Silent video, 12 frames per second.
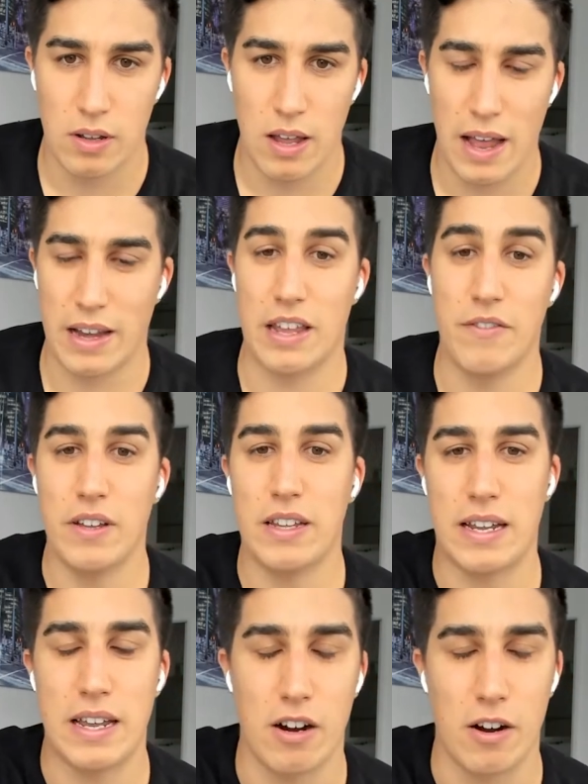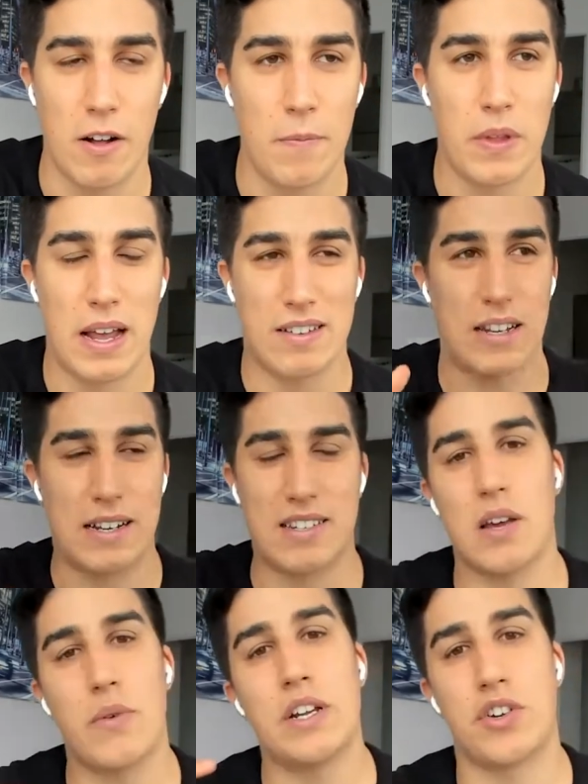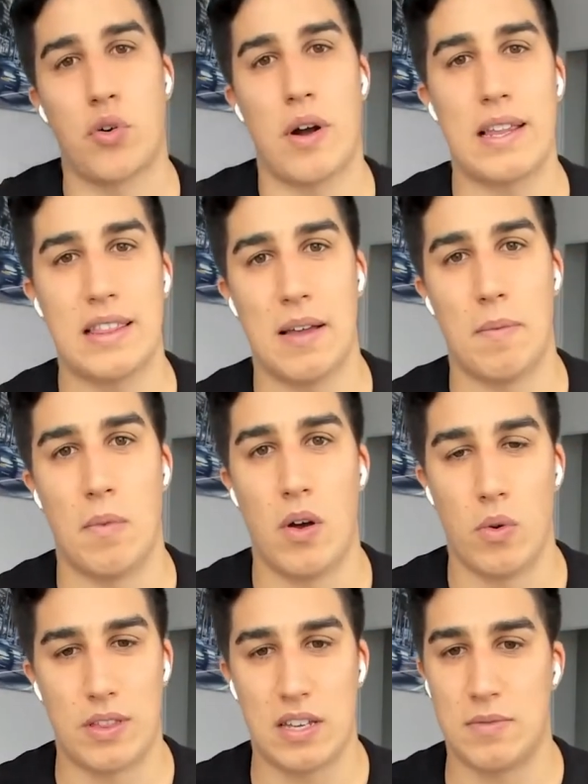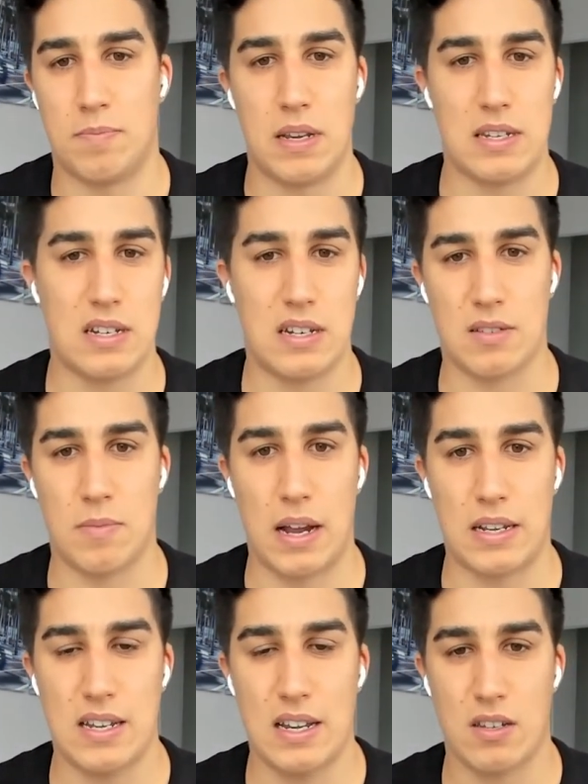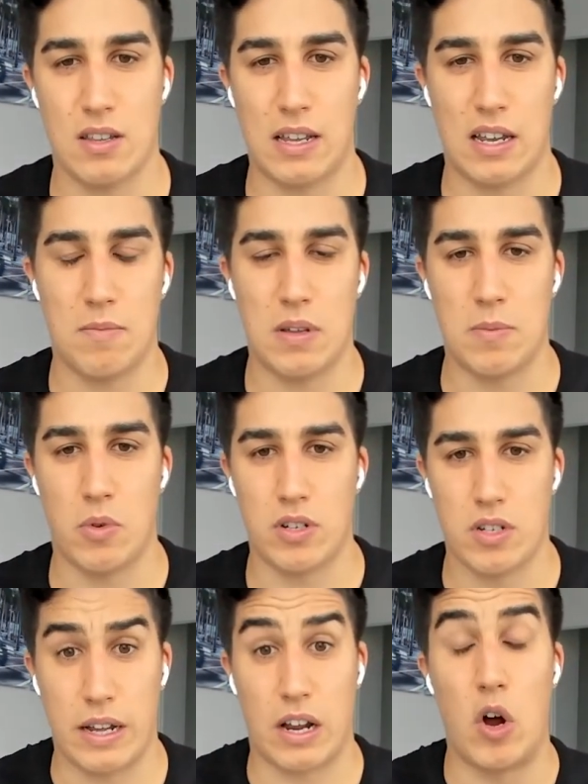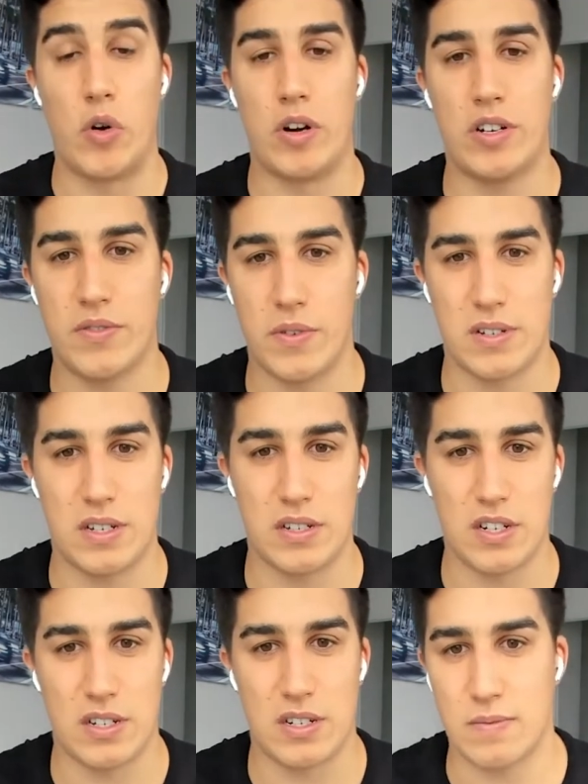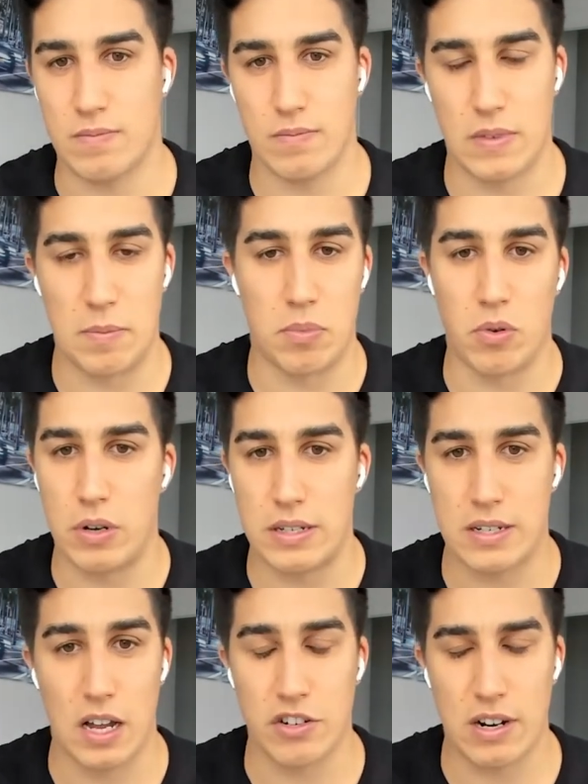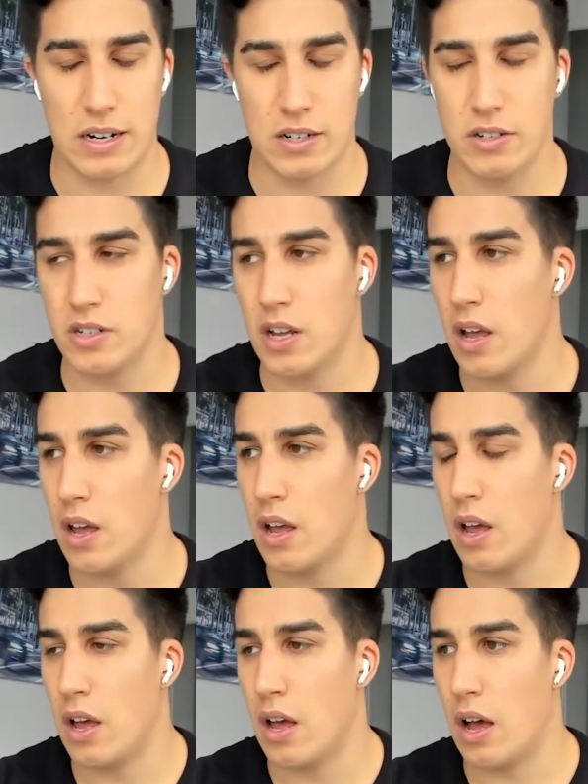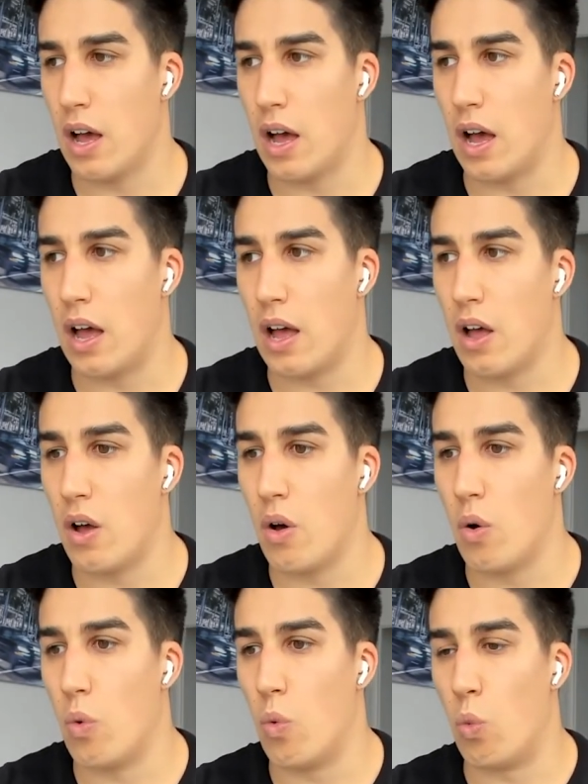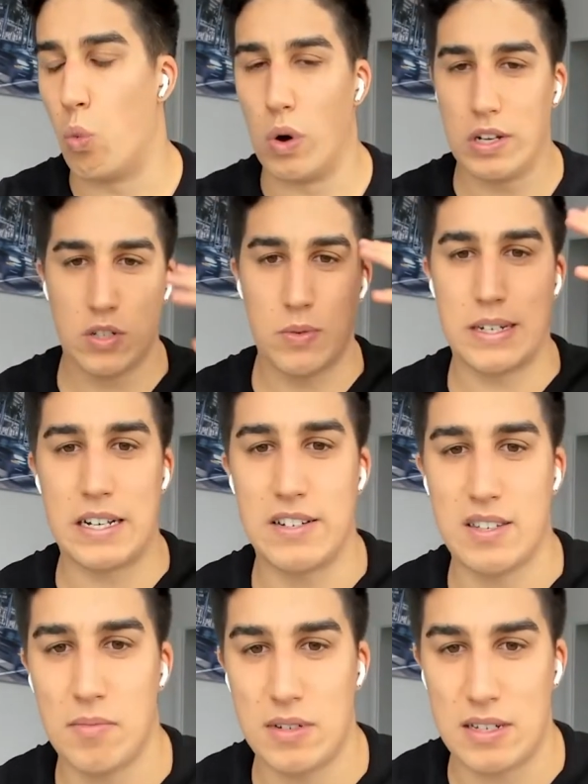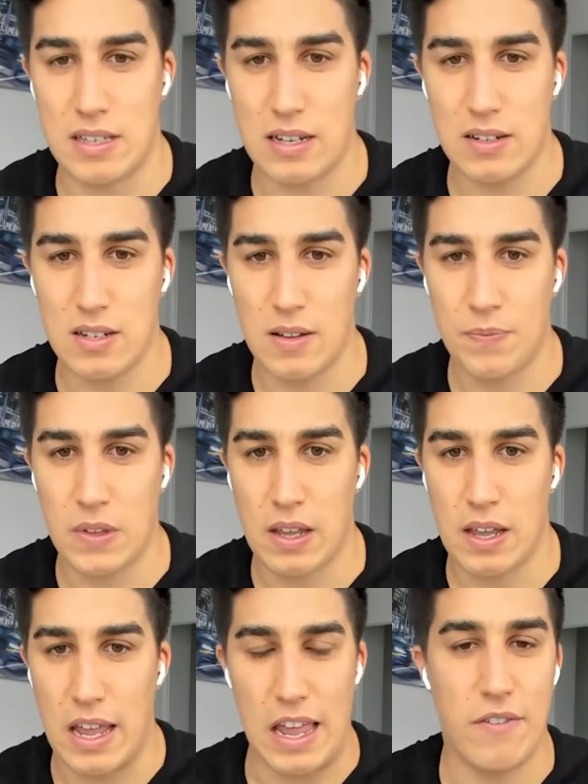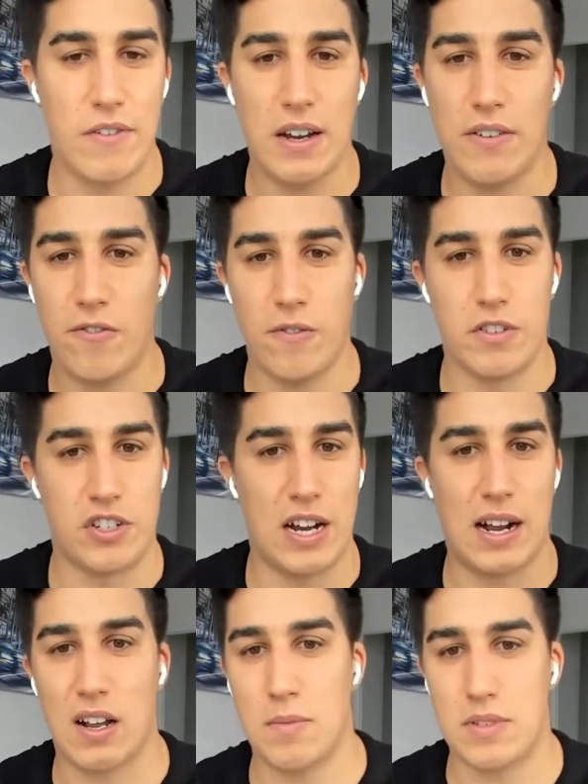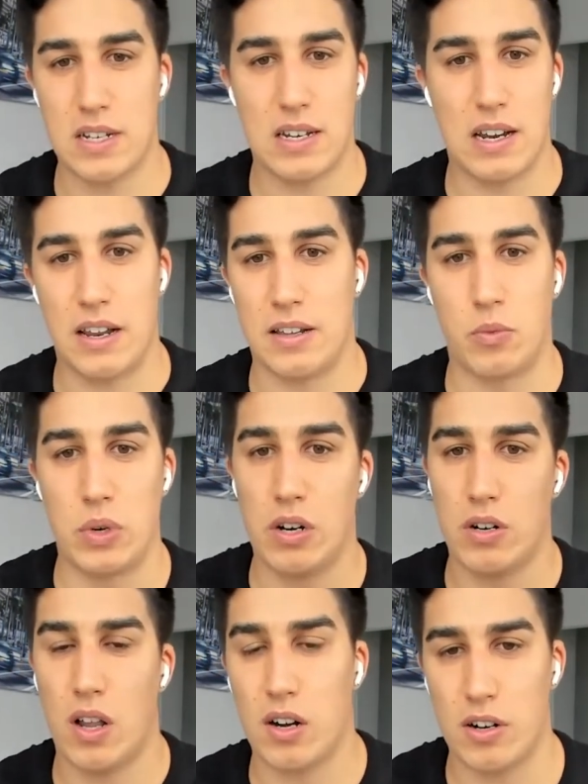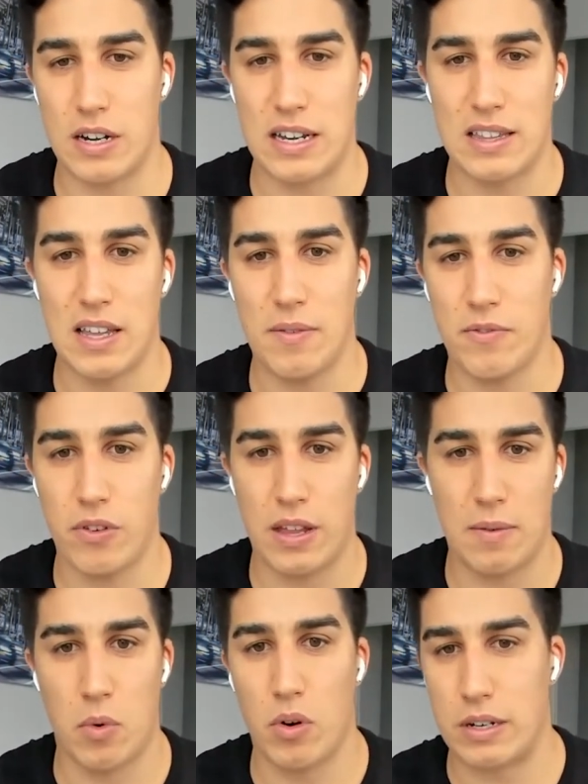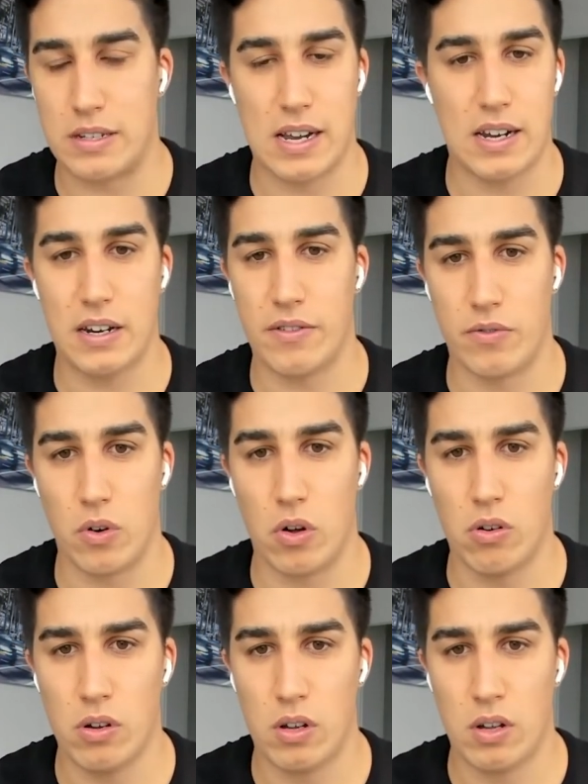And even here, it's like, say we train them with this business mindset so they can be more so like owners versus just employees, contractors. Uh, once we teach them these things, even if Jack comes in and we no longer need them for that more executive role,